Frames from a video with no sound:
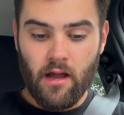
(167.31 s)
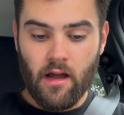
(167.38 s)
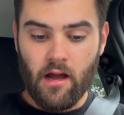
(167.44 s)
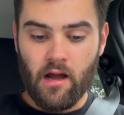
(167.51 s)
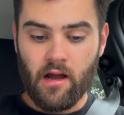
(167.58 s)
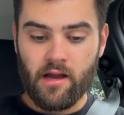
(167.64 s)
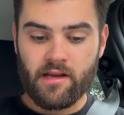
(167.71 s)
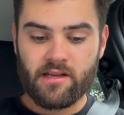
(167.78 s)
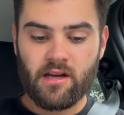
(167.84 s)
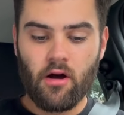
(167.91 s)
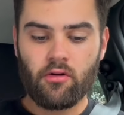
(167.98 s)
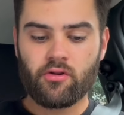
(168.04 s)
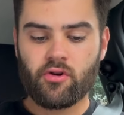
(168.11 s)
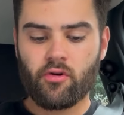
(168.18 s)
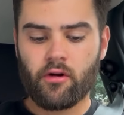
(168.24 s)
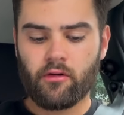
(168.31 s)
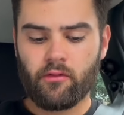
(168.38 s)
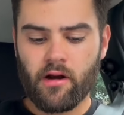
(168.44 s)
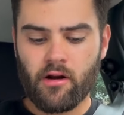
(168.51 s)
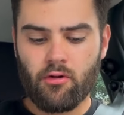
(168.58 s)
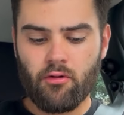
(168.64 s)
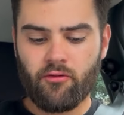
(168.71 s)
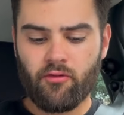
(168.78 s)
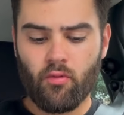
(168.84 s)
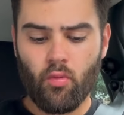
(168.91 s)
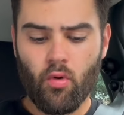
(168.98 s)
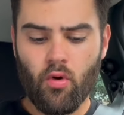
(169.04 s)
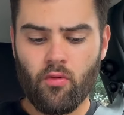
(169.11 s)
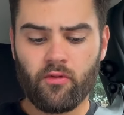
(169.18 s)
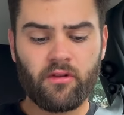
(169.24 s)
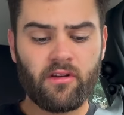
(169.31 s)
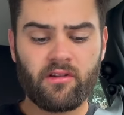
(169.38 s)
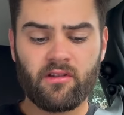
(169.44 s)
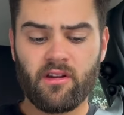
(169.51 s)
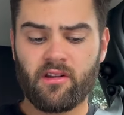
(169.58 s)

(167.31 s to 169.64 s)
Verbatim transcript: Uh, his goal scoring record for Wolves is,